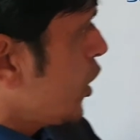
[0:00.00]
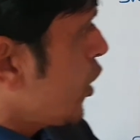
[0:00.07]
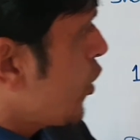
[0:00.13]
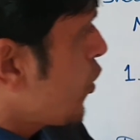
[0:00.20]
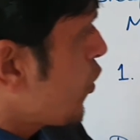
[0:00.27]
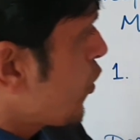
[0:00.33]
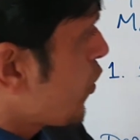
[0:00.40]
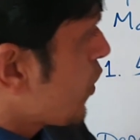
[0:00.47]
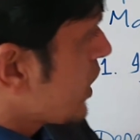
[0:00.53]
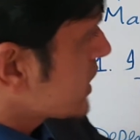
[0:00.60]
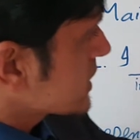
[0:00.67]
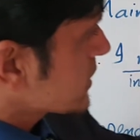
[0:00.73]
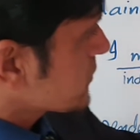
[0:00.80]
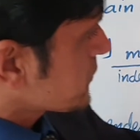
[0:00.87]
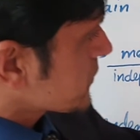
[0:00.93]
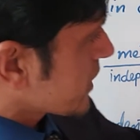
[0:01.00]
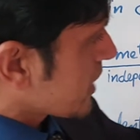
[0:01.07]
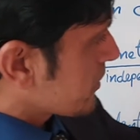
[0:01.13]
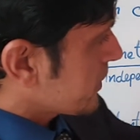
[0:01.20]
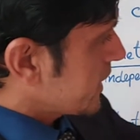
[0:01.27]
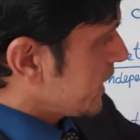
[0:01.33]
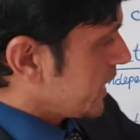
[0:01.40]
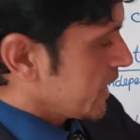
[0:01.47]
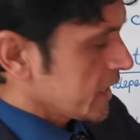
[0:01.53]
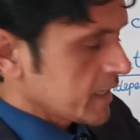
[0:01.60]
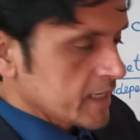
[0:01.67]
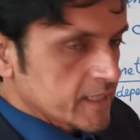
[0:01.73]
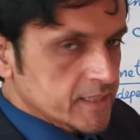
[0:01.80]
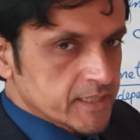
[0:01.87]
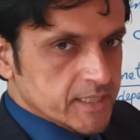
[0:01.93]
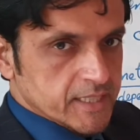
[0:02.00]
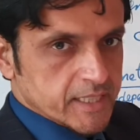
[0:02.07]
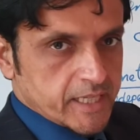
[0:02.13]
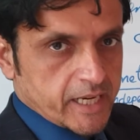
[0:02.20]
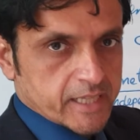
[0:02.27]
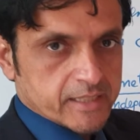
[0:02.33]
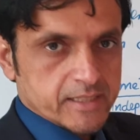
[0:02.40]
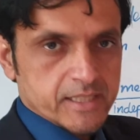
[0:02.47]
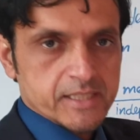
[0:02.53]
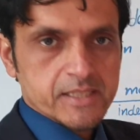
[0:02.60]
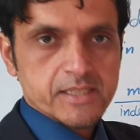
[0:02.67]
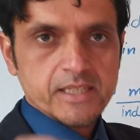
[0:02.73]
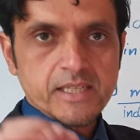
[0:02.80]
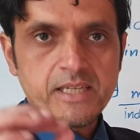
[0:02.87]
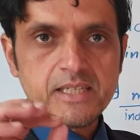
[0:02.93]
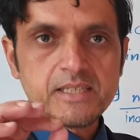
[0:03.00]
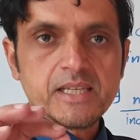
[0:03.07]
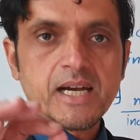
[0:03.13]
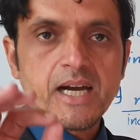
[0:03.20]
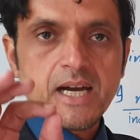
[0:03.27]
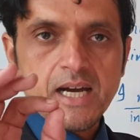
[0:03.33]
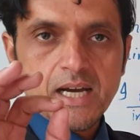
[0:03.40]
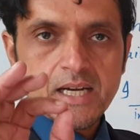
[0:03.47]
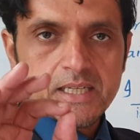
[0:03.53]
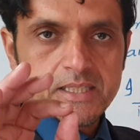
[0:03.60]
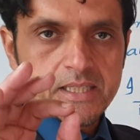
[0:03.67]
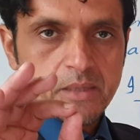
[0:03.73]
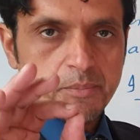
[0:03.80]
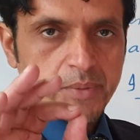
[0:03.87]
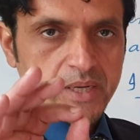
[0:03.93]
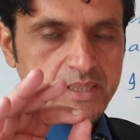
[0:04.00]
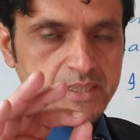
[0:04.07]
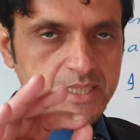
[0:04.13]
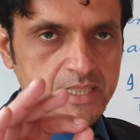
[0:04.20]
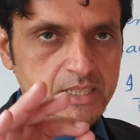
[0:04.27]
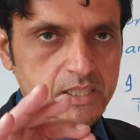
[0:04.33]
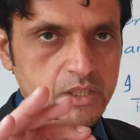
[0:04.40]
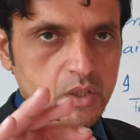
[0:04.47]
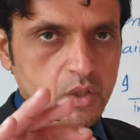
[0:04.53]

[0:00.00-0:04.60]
Who was from England, and this is a dependent